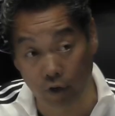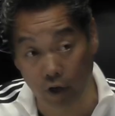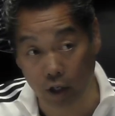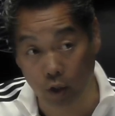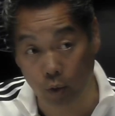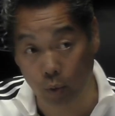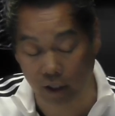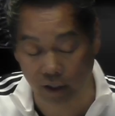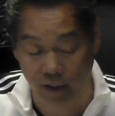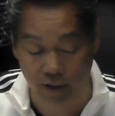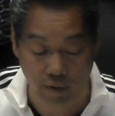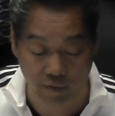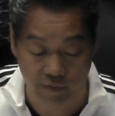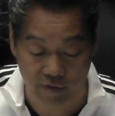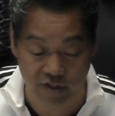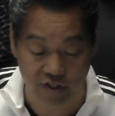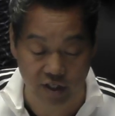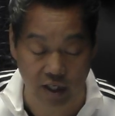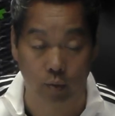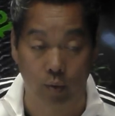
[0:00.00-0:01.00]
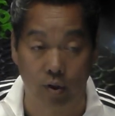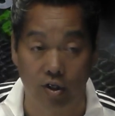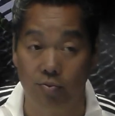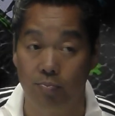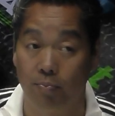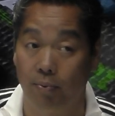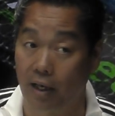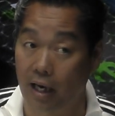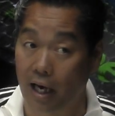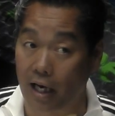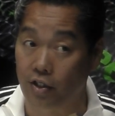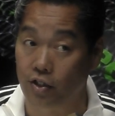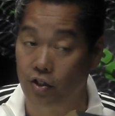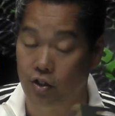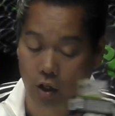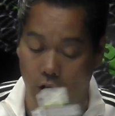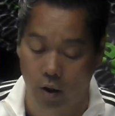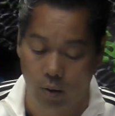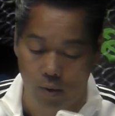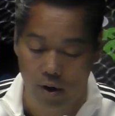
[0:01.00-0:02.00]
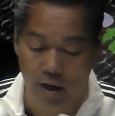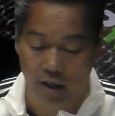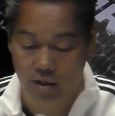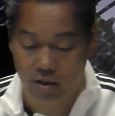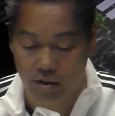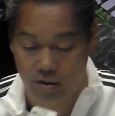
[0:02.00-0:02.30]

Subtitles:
quickly over these other ones, but I don't want you to